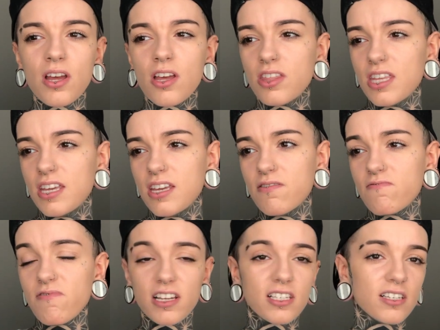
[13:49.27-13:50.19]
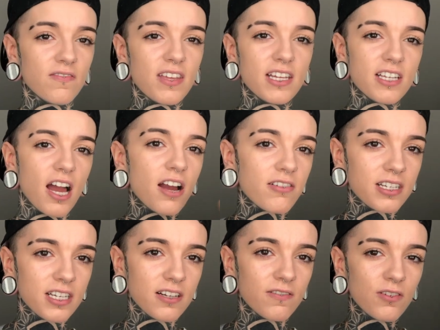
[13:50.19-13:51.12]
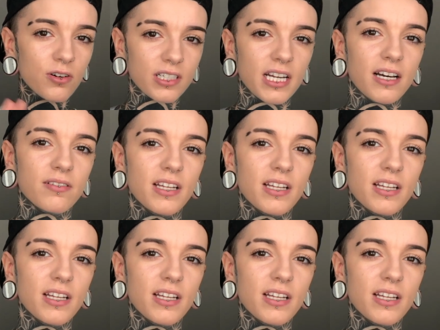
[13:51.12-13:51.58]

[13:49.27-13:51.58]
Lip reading: the rest of the entirety of lockdown